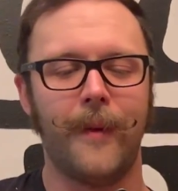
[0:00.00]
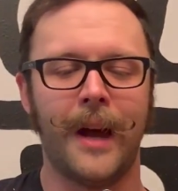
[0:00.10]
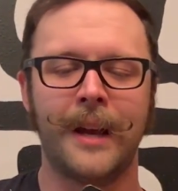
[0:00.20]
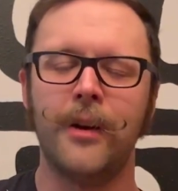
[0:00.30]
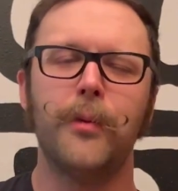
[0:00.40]

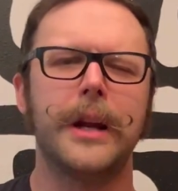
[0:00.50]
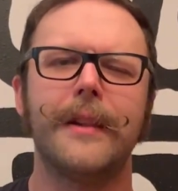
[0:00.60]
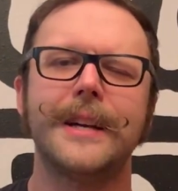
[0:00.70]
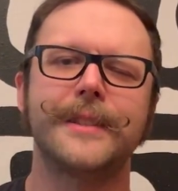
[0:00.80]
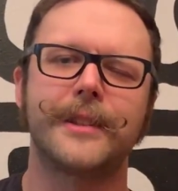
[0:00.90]
didn't
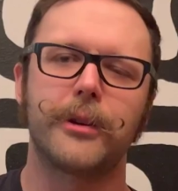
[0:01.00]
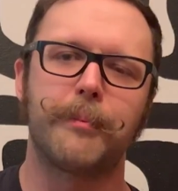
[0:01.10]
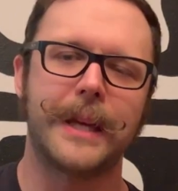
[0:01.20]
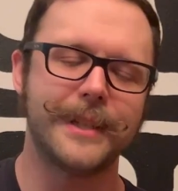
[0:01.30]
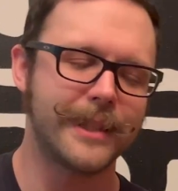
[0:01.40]
realize that there were
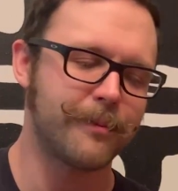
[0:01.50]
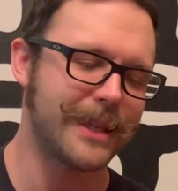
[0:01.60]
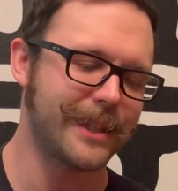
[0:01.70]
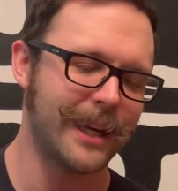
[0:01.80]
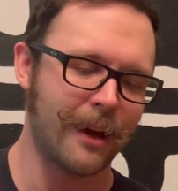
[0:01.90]
pieces
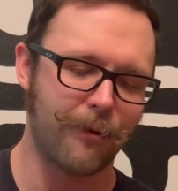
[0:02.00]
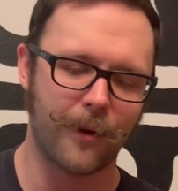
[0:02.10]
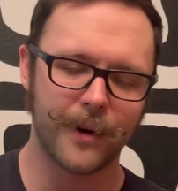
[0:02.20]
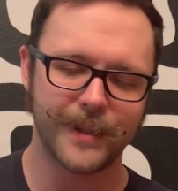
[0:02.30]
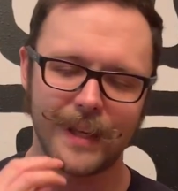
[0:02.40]
missing at
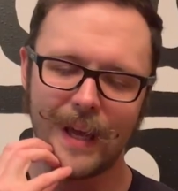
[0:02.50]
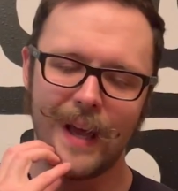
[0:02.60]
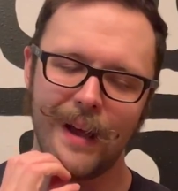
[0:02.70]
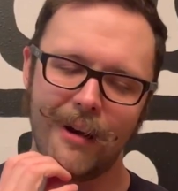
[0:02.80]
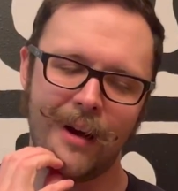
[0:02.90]
first.
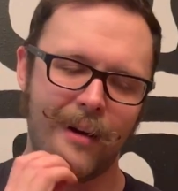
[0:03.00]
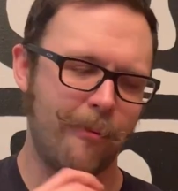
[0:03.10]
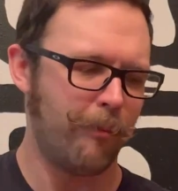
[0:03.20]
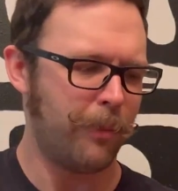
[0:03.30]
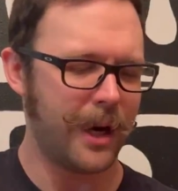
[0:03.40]

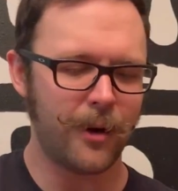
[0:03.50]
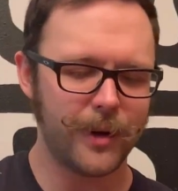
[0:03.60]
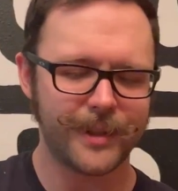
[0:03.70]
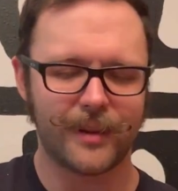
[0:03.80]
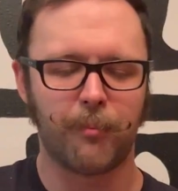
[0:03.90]
But I
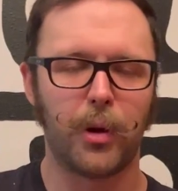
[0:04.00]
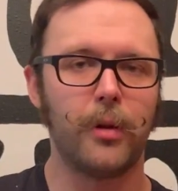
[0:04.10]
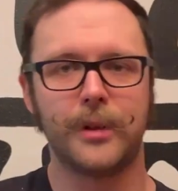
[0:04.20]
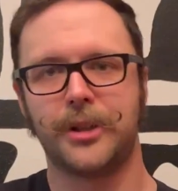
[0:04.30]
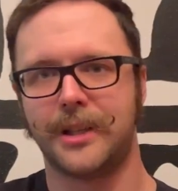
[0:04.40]
noticed that the bolt
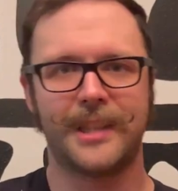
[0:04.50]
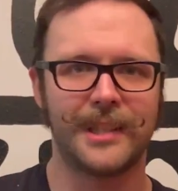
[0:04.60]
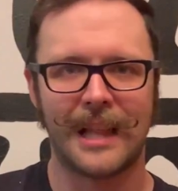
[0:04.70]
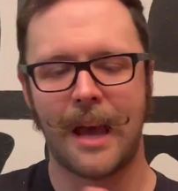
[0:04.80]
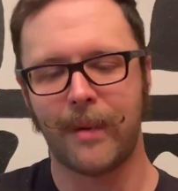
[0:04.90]
was just
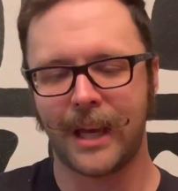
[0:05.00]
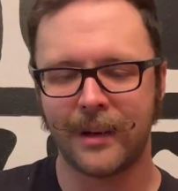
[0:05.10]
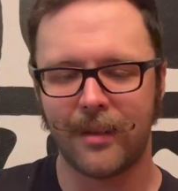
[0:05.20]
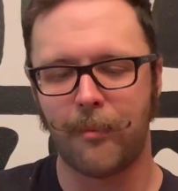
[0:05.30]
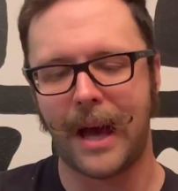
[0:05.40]
slamming
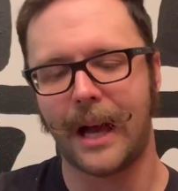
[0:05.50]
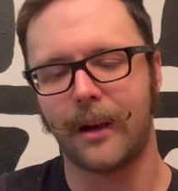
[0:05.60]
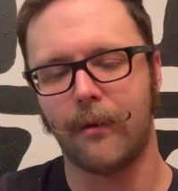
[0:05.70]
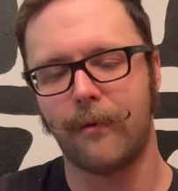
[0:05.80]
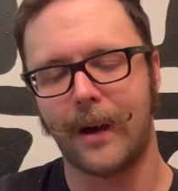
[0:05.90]
into the back
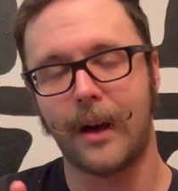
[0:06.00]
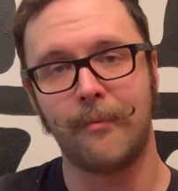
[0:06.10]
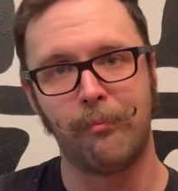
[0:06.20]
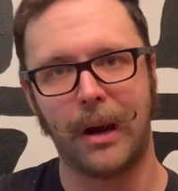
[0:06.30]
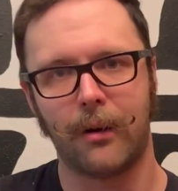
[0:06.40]
of
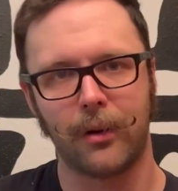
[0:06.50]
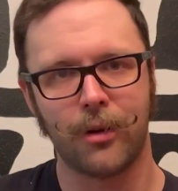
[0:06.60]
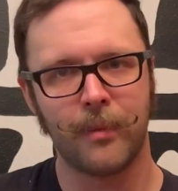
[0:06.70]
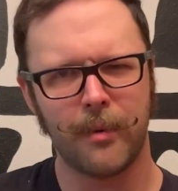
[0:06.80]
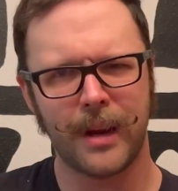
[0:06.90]
bare
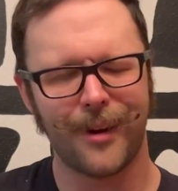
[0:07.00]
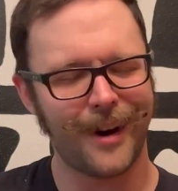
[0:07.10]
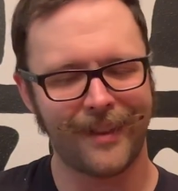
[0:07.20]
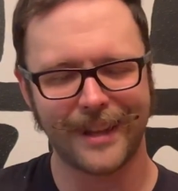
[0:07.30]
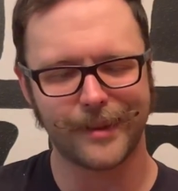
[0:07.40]
aluminum here,
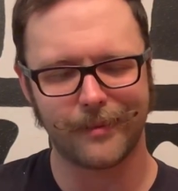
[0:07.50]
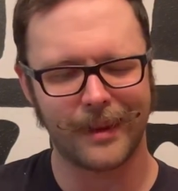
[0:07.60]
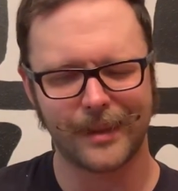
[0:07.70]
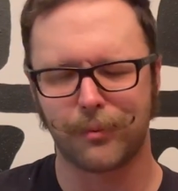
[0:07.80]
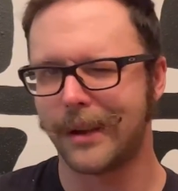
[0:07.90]
and
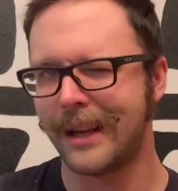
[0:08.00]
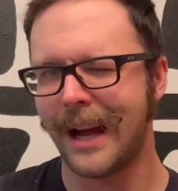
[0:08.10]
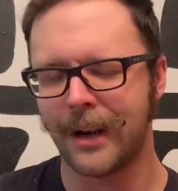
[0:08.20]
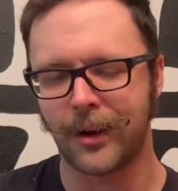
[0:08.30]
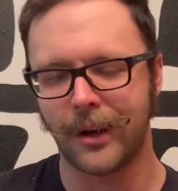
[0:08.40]
that's really
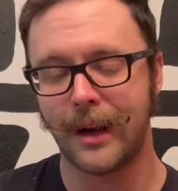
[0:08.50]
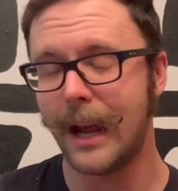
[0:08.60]
not good.